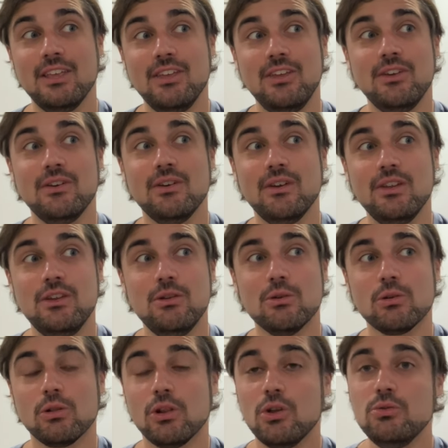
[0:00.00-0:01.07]
you're
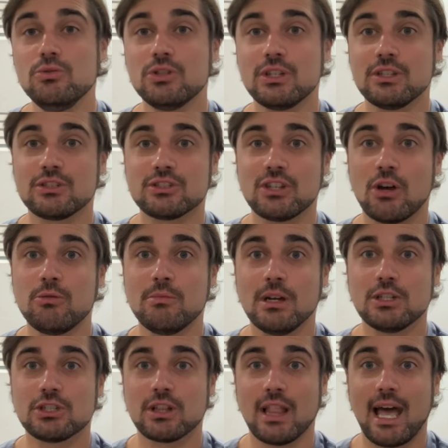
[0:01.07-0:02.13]
losing so
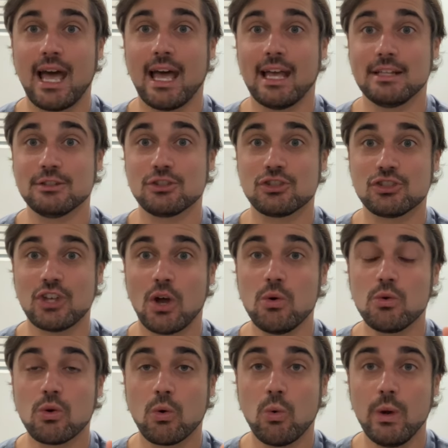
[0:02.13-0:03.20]
much line so
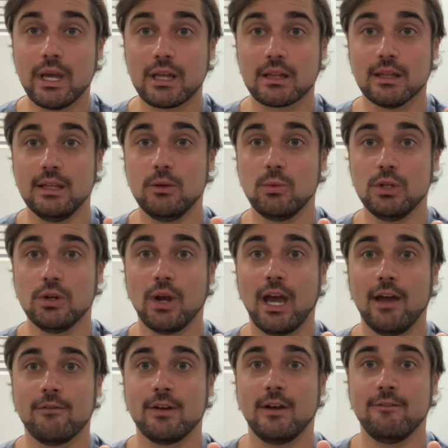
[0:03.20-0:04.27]
quickly when you're
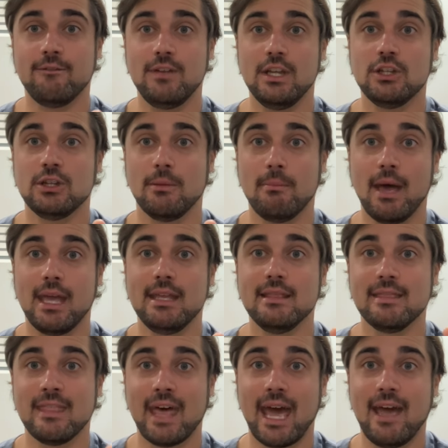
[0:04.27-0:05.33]
having to fish a bait
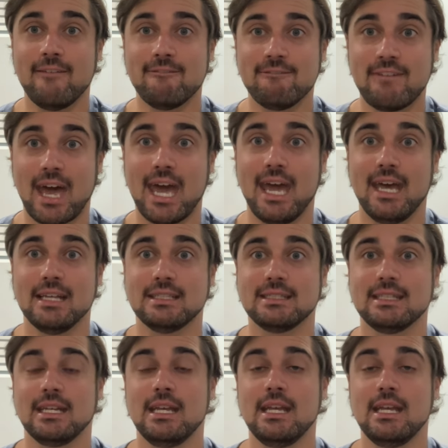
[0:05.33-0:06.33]
that fast.